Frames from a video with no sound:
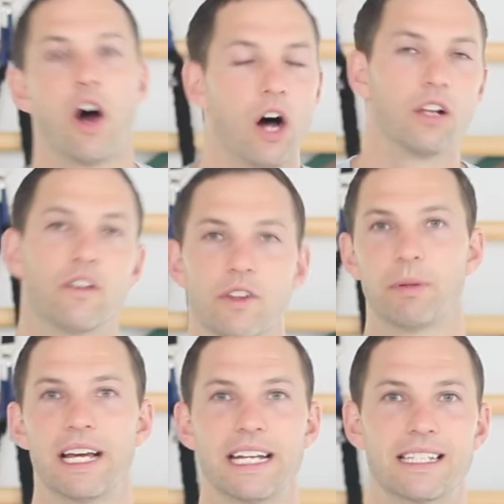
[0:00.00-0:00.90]
all over the
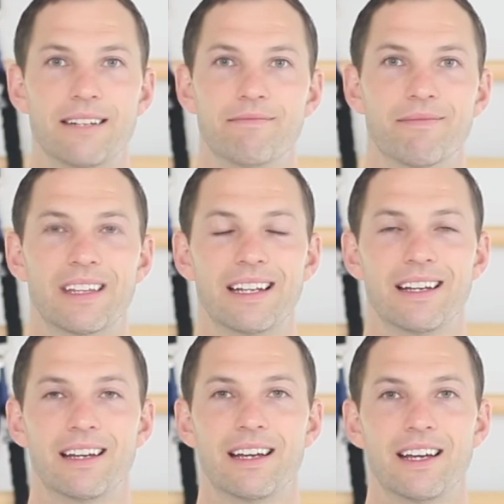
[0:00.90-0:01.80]
place, and
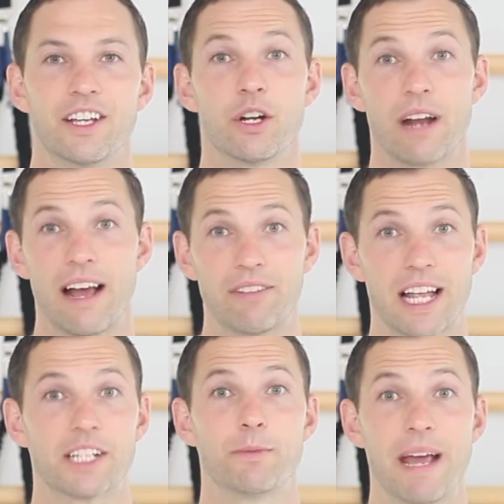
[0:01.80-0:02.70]
you don't have a
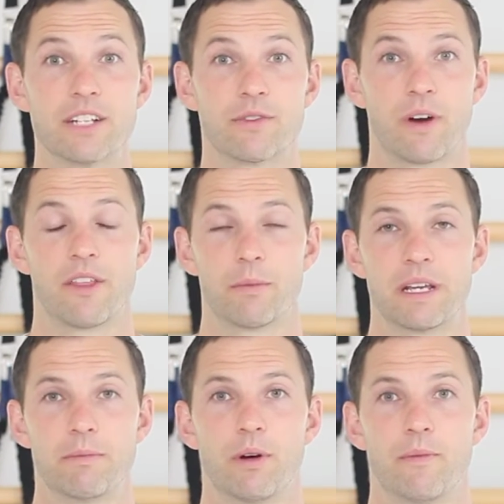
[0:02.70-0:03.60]
lot of space for other
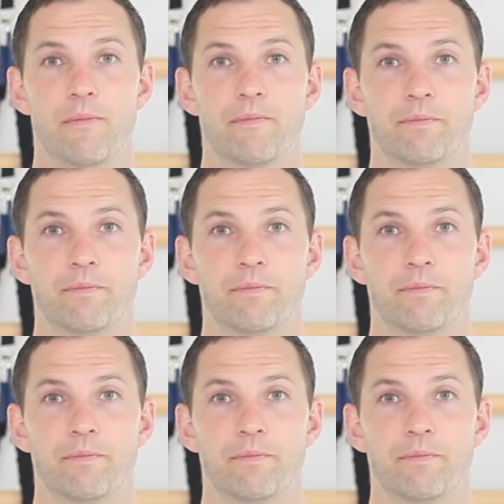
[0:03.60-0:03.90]
people.